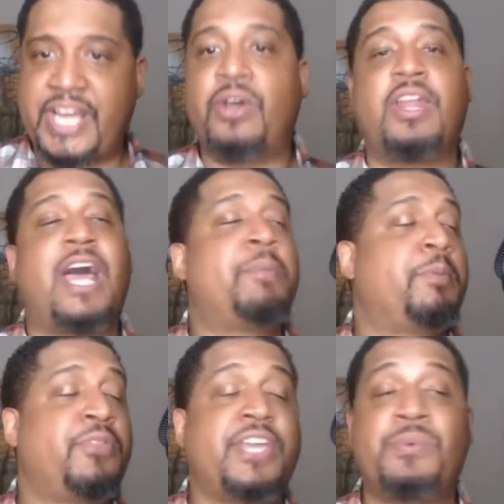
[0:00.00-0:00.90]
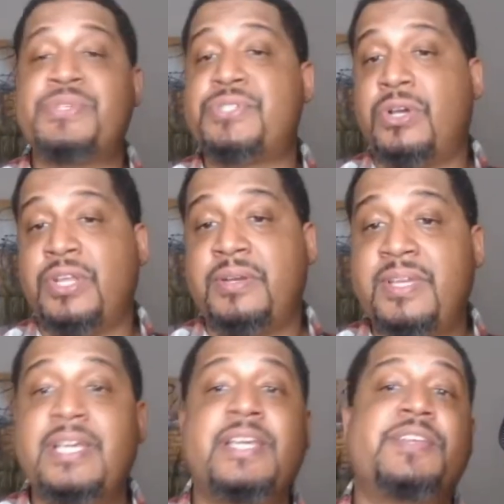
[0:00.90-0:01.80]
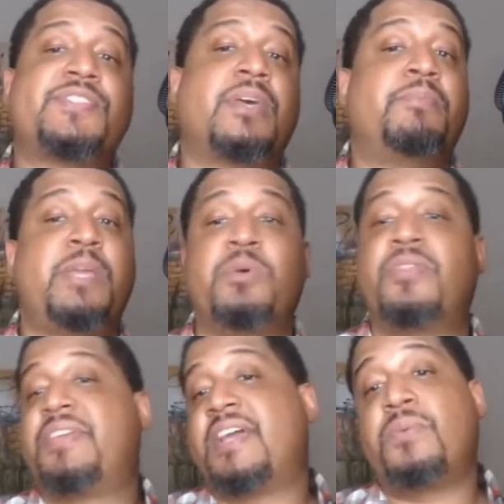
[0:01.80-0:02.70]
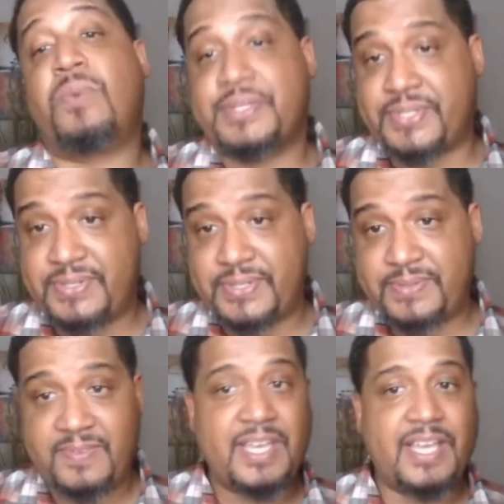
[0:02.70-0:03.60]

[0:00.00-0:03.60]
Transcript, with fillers: I know a lot of people think it was stolen. Some people think that it wasn't.